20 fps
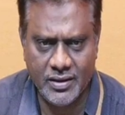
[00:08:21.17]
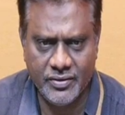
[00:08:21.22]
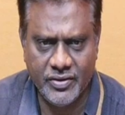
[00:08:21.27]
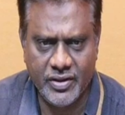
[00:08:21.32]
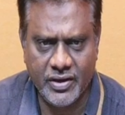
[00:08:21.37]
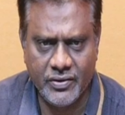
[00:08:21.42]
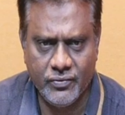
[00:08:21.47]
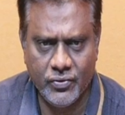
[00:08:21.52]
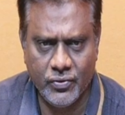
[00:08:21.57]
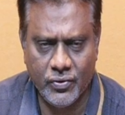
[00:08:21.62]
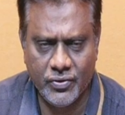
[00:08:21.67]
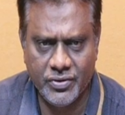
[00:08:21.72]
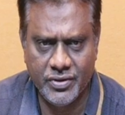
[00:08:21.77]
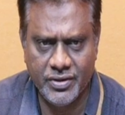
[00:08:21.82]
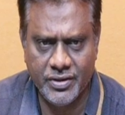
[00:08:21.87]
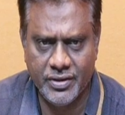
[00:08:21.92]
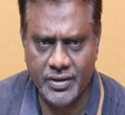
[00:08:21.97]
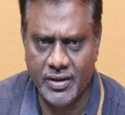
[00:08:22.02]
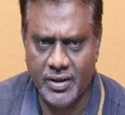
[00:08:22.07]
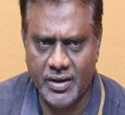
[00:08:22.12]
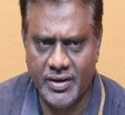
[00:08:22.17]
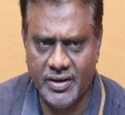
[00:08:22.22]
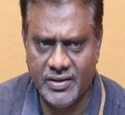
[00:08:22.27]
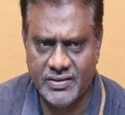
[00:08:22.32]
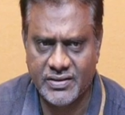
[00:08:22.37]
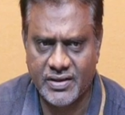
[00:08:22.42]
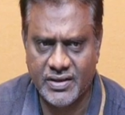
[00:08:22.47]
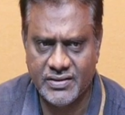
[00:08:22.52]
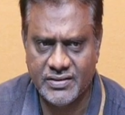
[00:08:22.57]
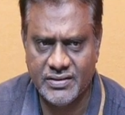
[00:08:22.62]
Then we are going to be
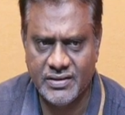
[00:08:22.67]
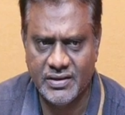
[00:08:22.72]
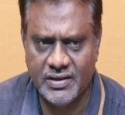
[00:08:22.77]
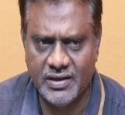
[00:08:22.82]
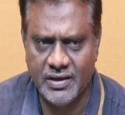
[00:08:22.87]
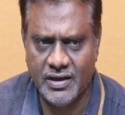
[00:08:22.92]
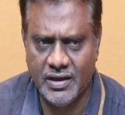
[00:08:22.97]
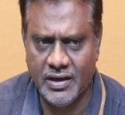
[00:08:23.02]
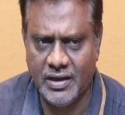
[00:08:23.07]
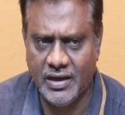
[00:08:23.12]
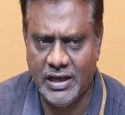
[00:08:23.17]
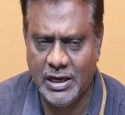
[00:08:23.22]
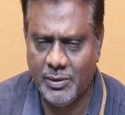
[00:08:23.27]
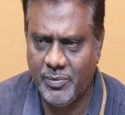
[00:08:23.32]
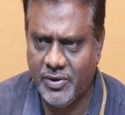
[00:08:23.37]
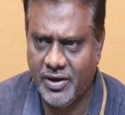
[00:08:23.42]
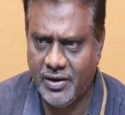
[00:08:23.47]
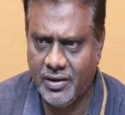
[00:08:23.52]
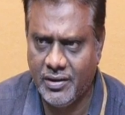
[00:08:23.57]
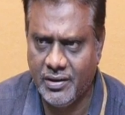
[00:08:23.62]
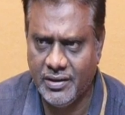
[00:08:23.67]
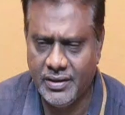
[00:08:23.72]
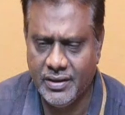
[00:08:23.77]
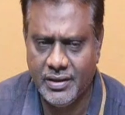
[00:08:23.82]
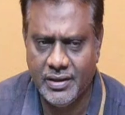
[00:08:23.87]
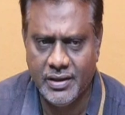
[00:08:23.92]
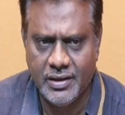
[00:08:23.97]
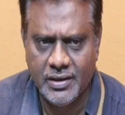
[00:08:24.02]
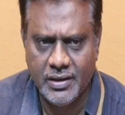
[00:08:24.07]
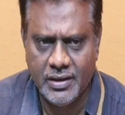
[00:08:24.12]
discussing elaborately
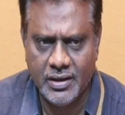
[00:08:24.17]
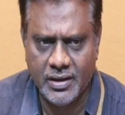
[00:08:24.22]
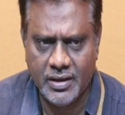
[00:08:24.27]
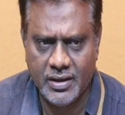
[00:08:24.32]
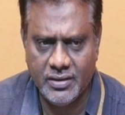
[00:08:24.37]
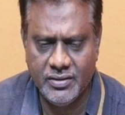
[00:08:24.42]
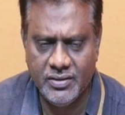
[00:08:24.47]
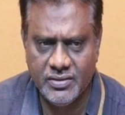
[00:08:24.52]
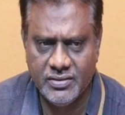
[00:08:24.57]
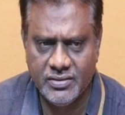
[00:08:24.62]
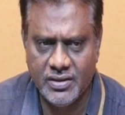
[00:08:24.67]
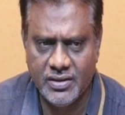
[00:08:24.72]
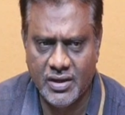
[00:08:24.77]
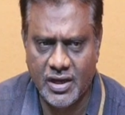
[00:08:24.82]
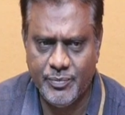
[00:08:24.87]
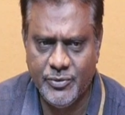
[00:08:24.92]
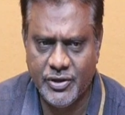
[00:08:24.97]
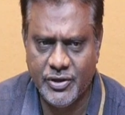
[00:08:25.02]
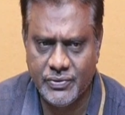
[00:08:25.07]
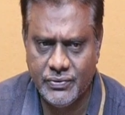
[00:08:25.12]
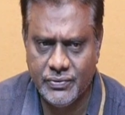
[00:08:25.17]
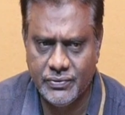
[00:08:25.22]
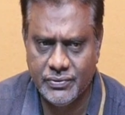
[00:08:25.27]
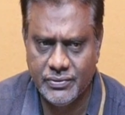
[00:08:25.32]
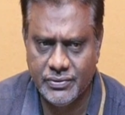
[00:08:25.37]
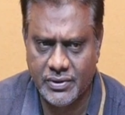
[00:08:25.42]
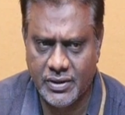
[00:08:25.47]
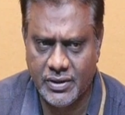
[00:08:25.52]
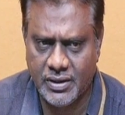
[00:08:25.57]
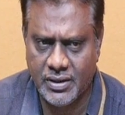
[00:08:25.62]
these are the
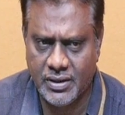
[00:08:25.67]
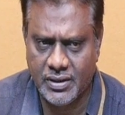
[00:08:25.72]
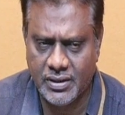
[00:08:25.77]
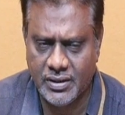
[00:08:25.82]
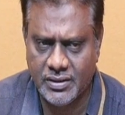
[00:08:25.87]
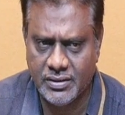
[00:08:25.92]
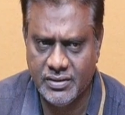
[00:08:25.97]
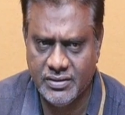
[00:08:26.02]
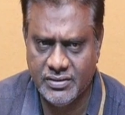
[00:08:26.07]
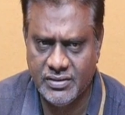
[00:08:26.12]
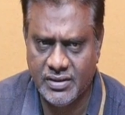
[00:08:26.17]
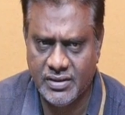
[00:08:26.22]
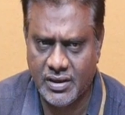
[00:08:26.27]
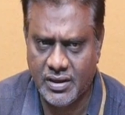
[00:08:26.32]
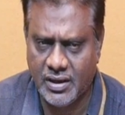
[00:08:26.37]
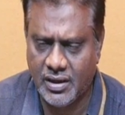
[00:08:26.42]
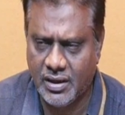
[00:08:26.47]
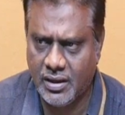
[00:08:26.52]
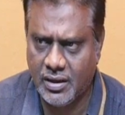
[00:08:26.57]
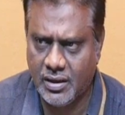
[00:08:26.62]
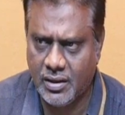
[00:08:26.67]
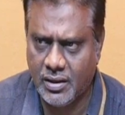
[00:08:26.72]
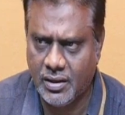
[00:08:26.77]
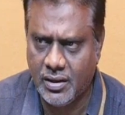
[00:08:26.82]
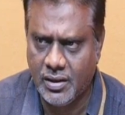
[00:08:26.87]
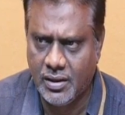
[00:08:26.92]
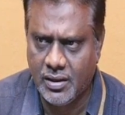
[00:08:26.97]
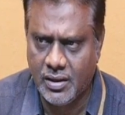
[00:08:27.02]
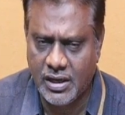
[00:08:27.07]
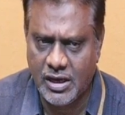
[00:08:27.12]
objective, these are
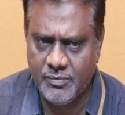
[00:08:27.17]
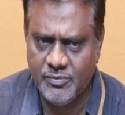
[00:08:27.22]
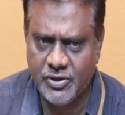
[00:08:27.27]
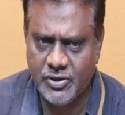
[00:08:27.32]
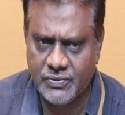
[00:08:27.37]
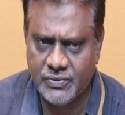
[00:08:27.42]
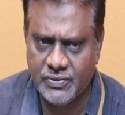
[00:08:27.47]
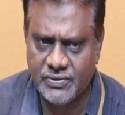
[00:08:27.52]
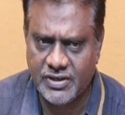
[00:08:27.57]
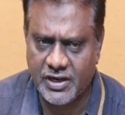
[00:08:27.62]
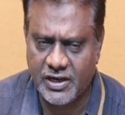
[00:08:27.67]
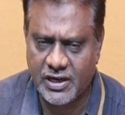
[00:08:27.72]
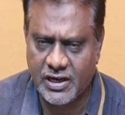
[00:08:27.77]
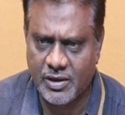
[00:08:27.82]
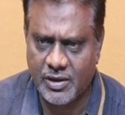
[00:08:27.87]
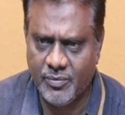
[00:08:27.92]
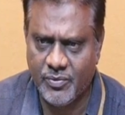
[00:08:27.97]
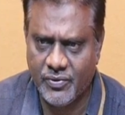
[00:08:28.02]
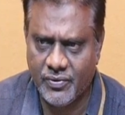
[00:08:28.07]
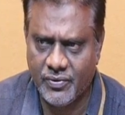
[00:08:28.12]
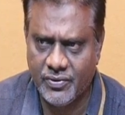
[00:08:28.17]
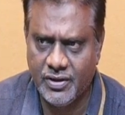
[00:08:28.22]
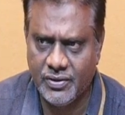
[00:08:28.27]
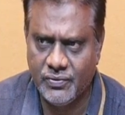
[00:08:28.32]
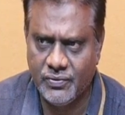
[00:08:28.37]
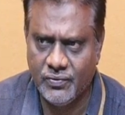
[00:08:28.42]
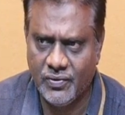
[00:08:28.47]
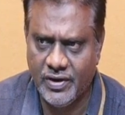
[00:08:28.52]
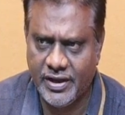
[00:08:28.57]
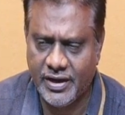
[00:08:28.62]
objectives under coming
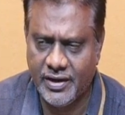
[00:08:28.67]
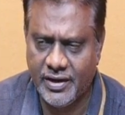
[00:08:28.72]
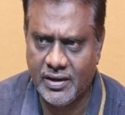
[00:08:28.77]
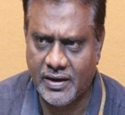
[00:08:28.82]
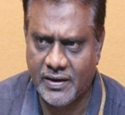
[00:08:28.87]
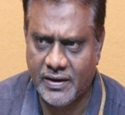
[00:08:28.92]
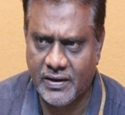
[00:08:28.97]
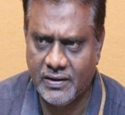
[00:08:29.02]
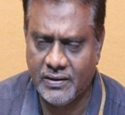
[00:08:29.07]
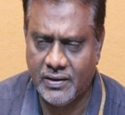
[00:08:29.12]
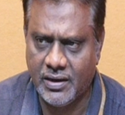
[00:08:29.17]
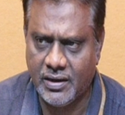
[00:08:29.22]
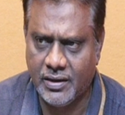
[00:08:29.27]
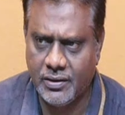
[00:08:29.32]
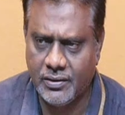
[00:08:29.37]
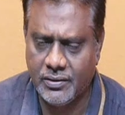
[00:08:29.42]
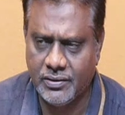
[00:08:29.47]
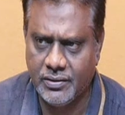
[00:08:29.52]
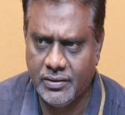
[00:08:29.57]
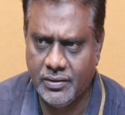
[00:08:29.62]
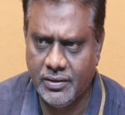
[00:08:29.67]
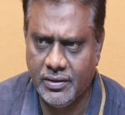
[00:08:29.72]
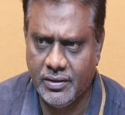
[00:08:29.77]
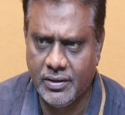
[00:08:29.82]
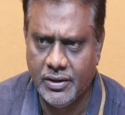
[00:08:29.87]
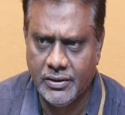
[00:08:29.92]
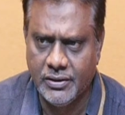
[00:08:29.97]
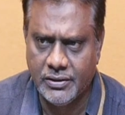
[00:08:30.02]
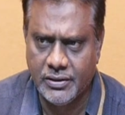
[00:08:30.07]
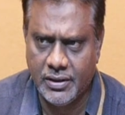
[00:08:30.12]
to learning under
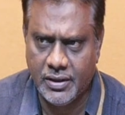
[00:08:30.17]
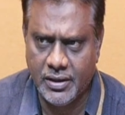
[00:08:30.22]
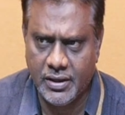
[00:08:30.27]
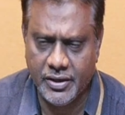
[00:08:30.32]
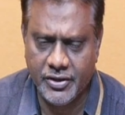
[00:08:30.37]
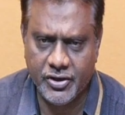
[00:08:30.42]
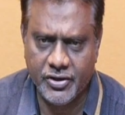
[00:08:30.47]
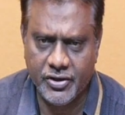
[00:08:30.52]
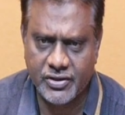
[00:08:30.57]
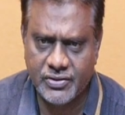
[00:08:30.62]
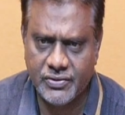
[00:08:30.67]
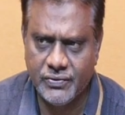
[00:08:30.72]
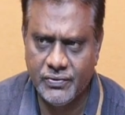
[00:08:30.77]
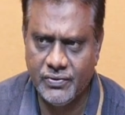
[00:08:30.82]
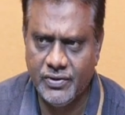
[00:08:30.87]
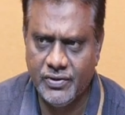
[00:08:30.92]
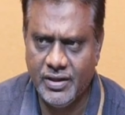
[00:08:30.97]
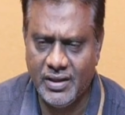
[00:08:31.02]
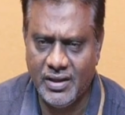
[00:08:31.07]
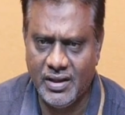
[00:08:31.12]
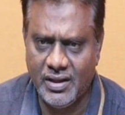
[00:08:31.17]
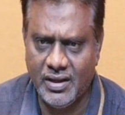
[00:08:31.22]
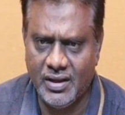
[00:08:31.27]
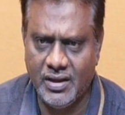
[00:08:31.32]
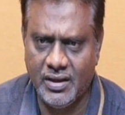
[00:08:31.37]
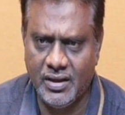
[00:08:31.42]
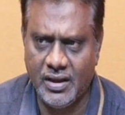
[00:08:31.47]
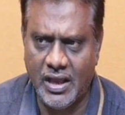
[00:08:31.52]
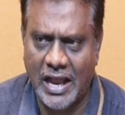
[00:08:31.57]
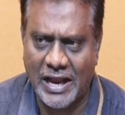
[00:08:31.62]
introduction to the
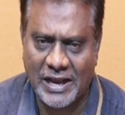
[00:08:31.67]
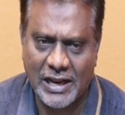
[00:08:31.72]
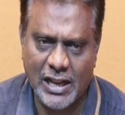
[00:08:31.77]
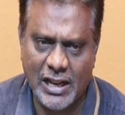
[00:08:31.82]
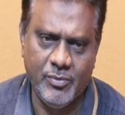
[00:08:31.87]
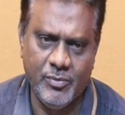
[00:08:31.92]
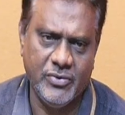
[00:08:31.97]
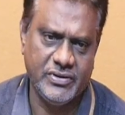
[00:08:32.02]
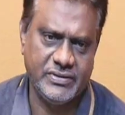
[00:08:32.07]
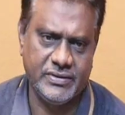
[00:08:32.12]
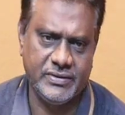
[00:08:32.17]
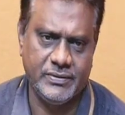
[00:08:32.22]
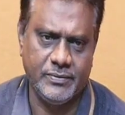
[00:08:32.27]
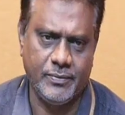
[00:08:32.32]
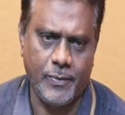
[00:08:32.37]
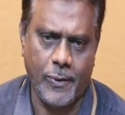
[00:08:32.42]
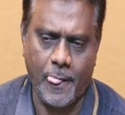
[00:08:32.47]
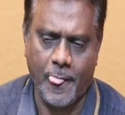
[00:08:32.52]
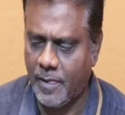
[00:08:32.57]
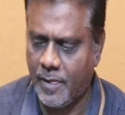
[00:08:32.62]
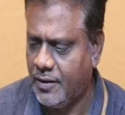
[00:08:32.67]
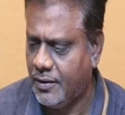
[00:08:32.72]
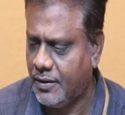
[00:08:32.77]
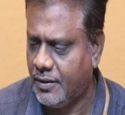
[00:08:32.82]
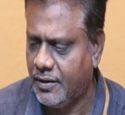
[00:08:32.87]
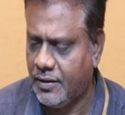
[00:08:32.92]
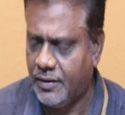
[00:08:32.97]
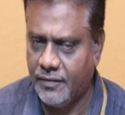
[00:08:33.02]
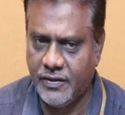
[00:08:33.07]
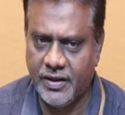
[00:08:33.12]
economics.
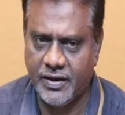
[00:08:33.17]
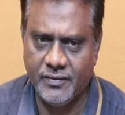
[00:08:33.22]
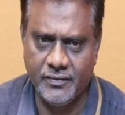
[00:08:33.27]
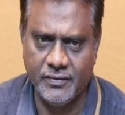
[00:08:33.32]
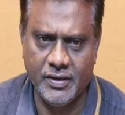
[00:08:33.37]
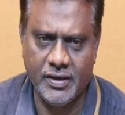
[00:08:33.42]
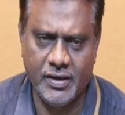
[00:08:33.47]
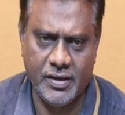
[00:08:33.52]
Then